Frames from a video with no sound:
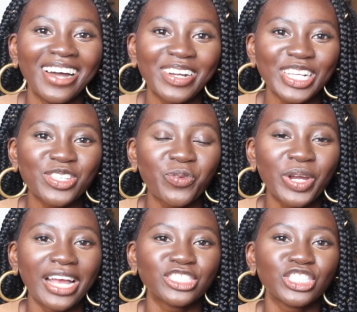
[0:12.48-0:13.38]
All right, so
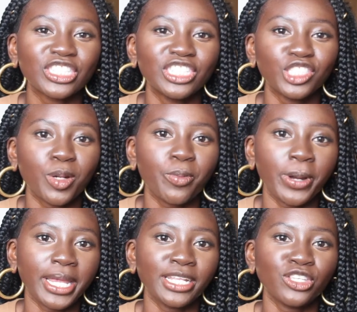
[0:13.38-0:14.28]
we're actually gonna jump
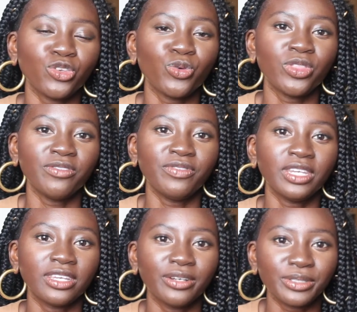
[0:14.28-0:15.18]
right into the
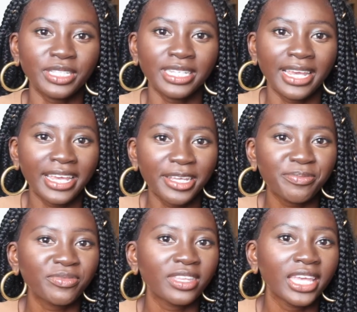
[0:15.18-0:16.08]
video
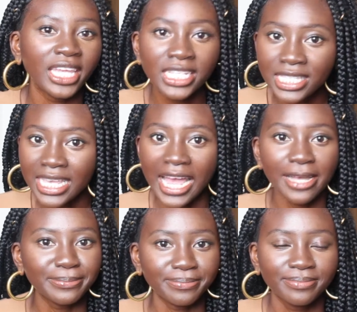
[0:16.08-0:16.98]
today. It's
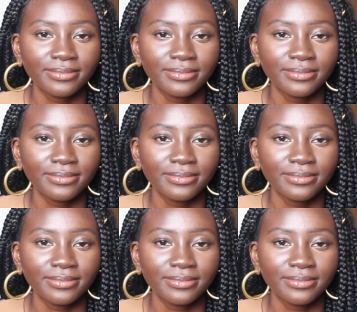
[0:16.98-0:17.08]
time.